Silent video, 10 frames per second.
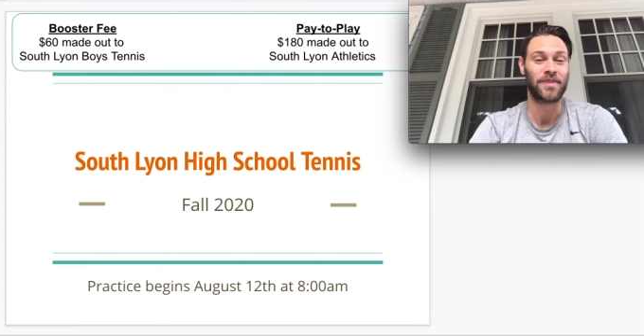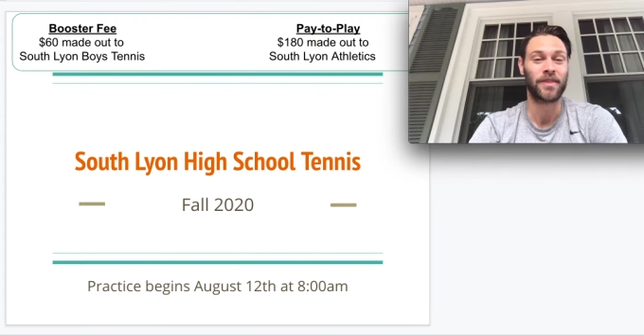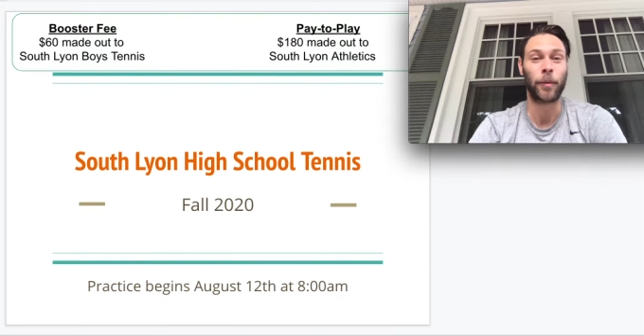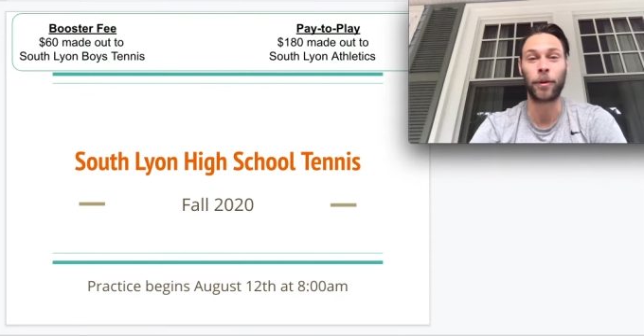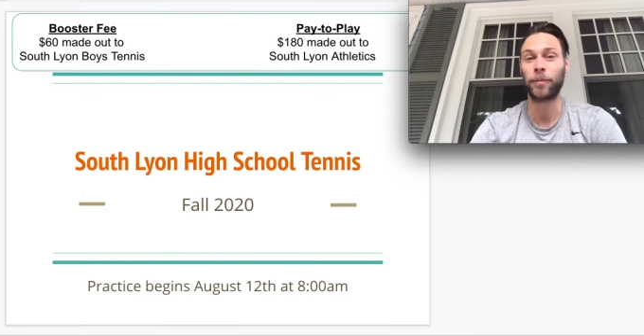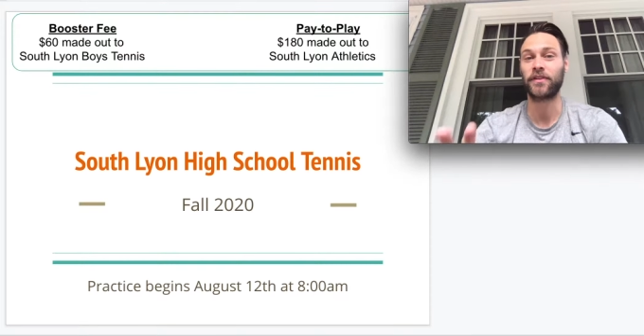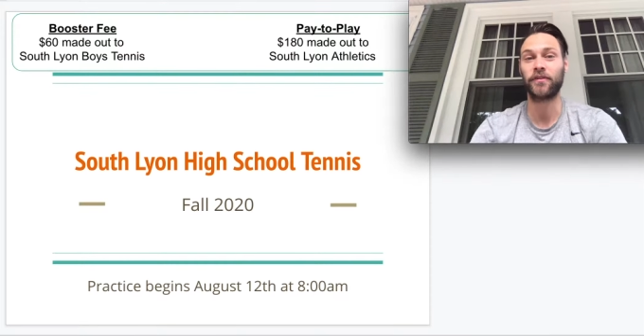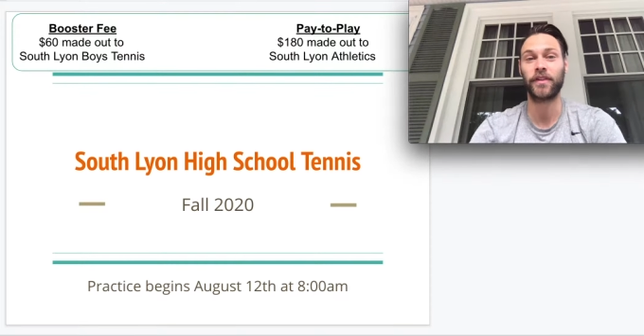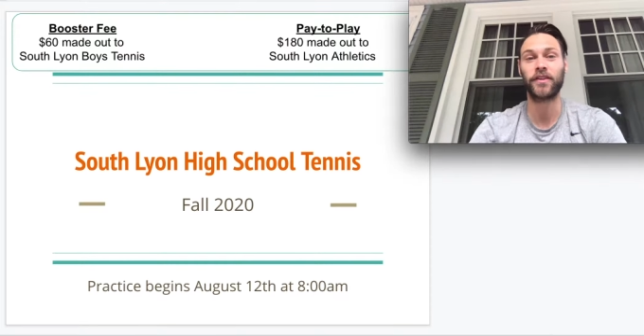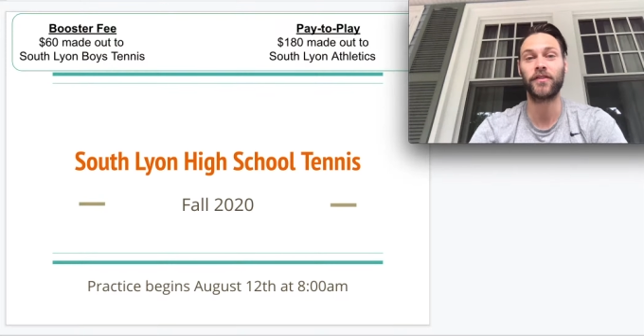The purpose of
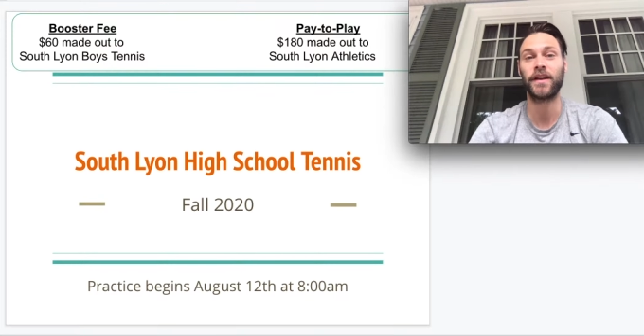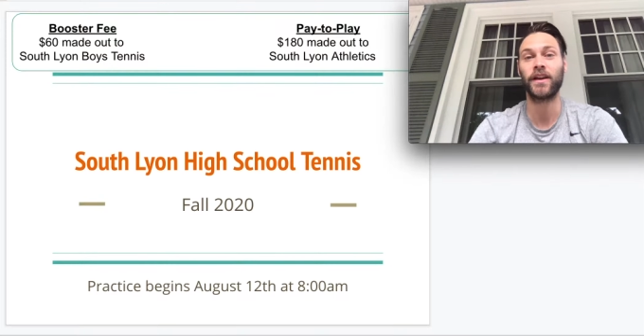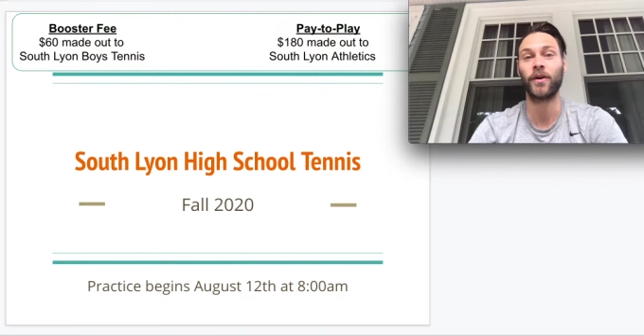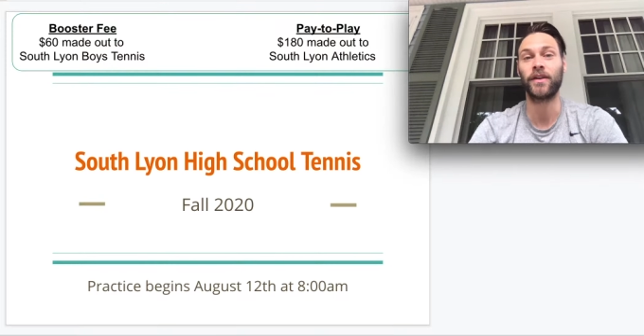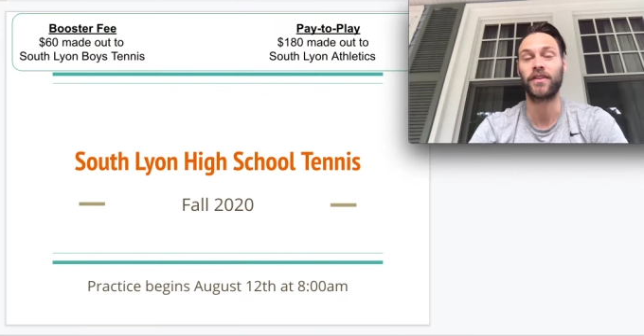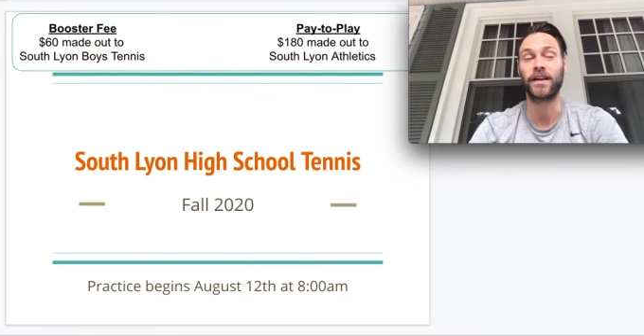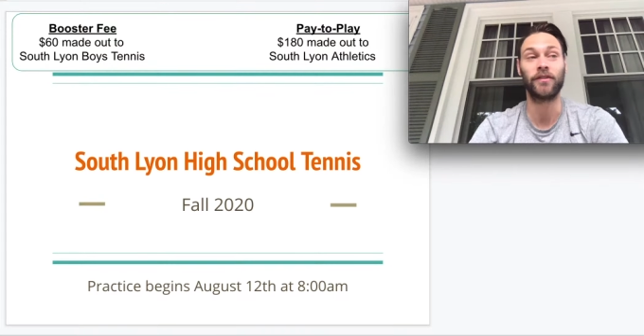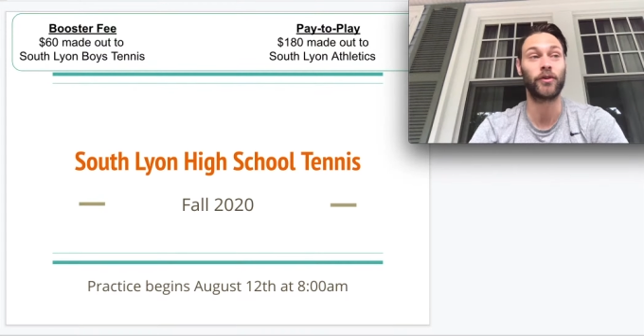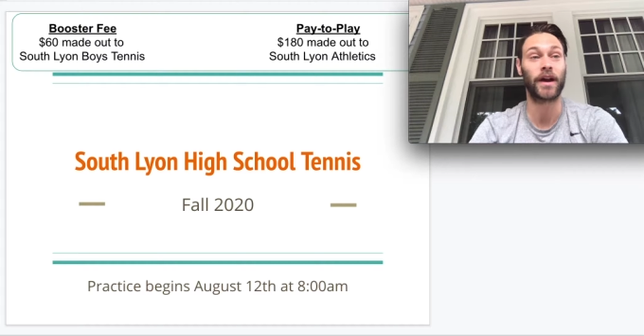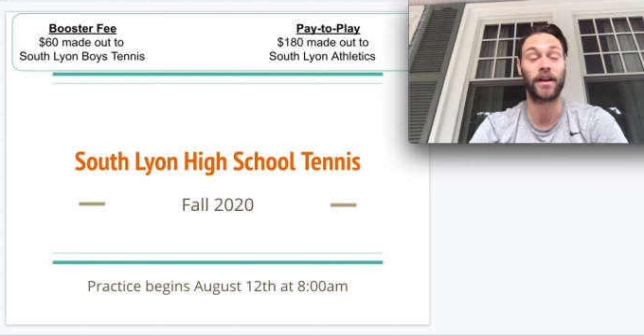this video is to give
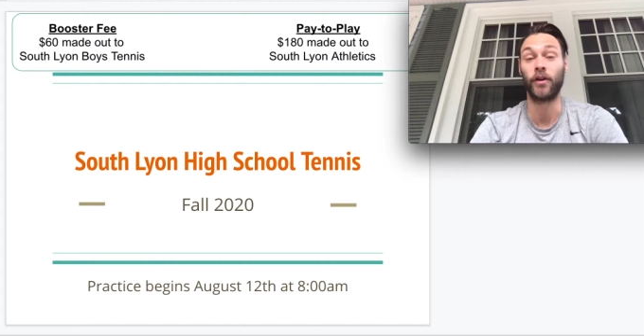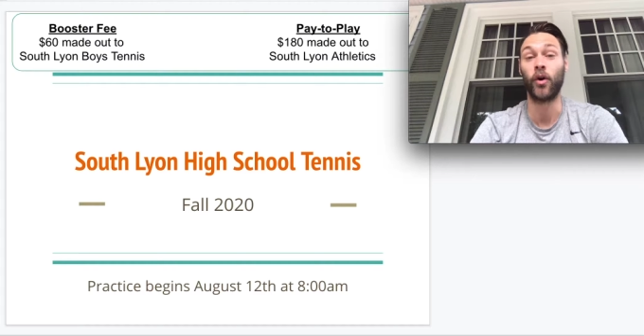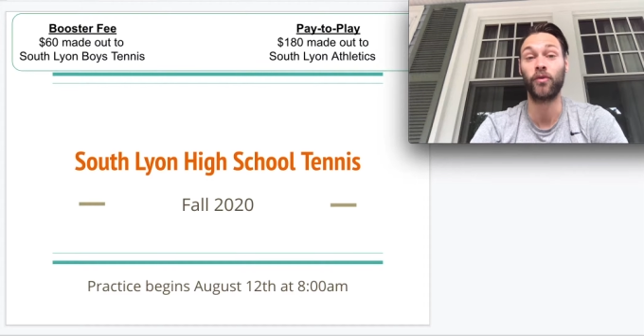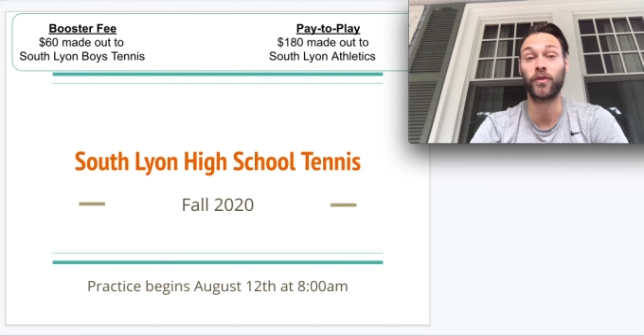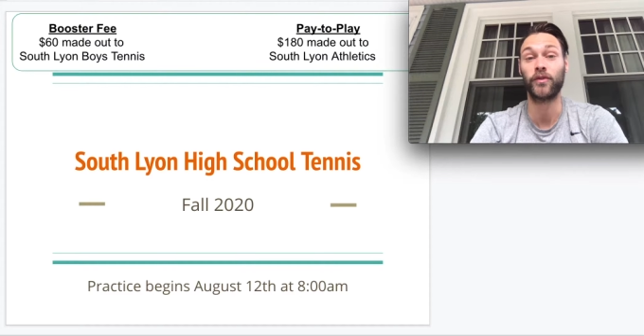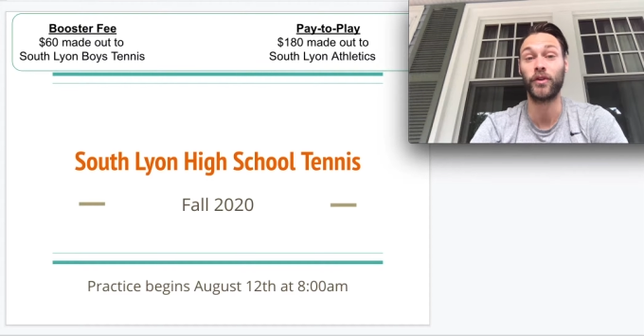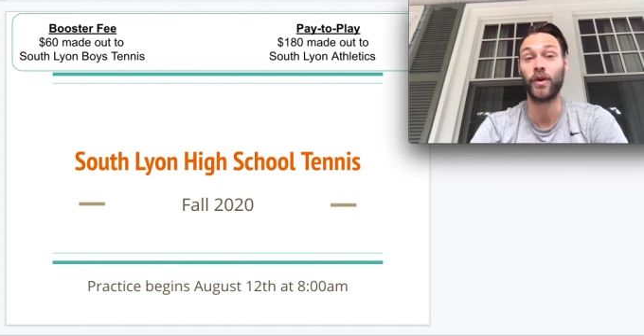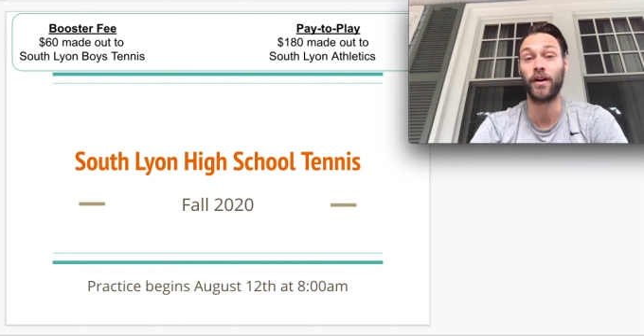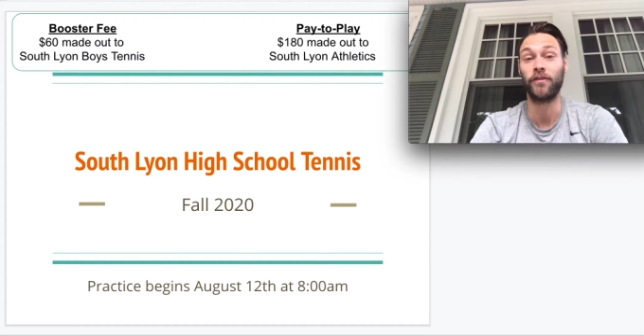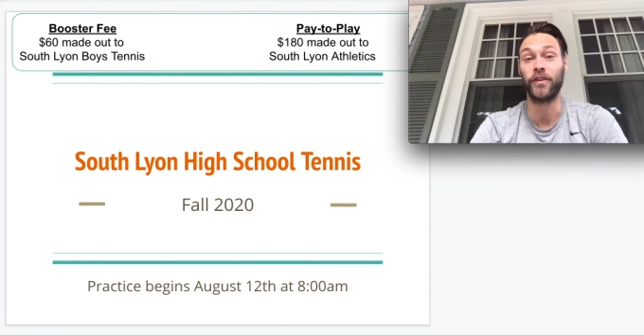you kind of an overview
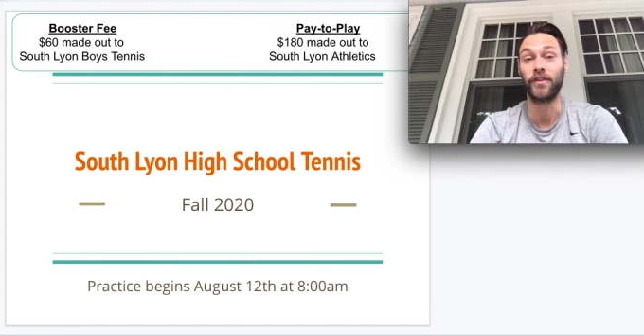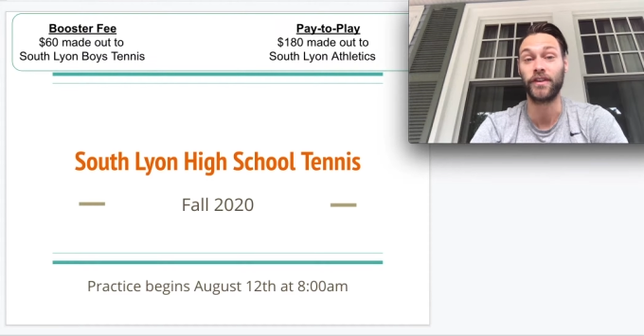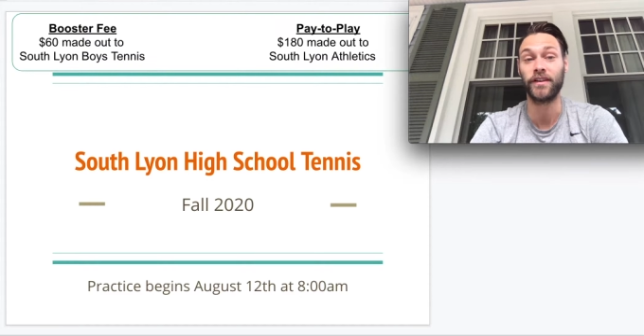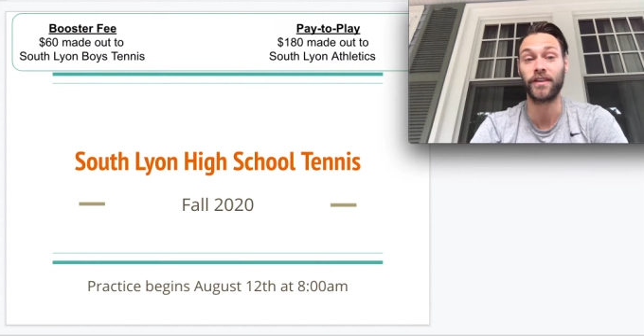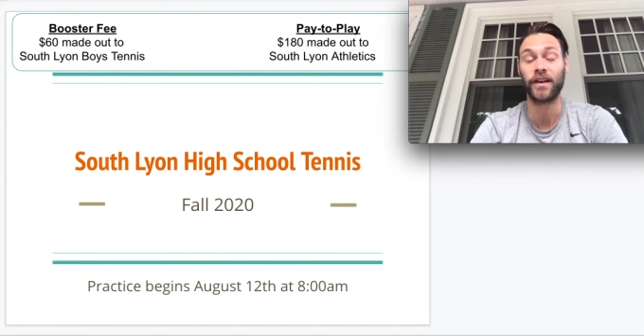of the season.